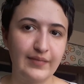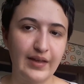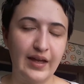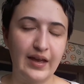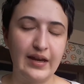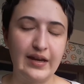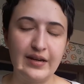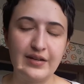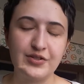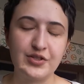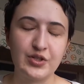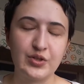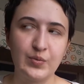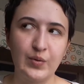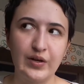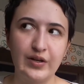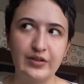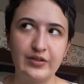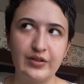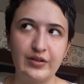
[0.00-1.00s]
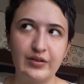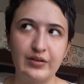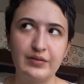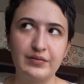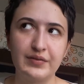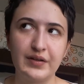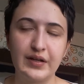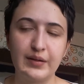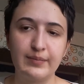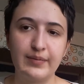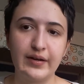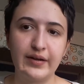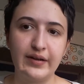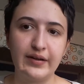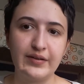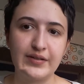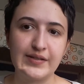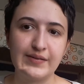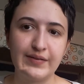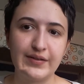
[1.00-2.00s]
I just want to know if anybody
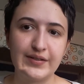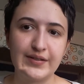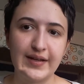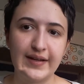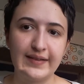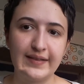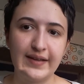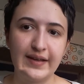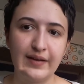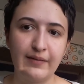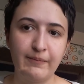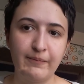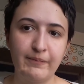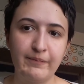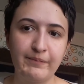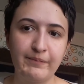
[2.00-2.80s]
else feels like that.